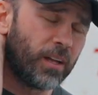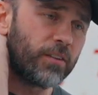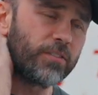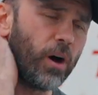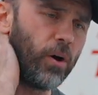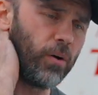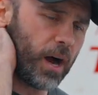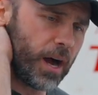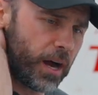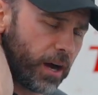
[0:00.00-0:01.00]
So
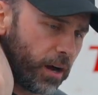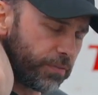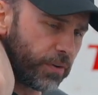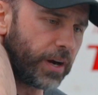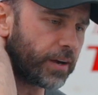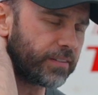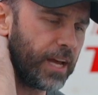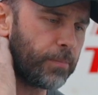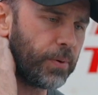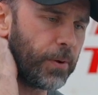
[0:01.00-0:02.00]
for
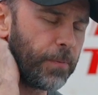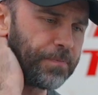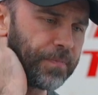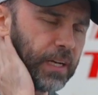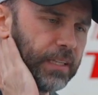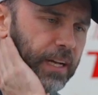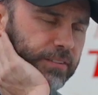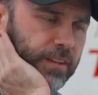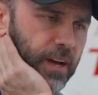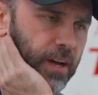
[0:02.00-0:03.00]
example,
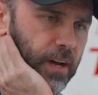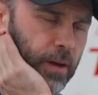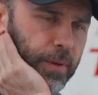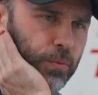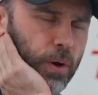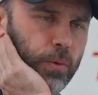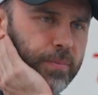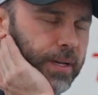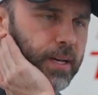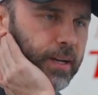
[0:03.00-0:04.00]
let's, what would
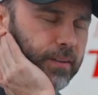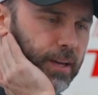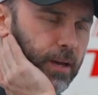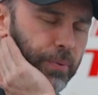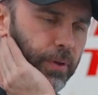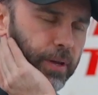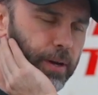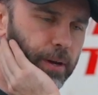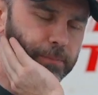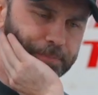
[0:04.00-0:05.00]
be an example
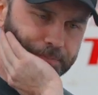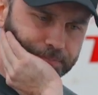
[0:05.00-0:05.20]
here?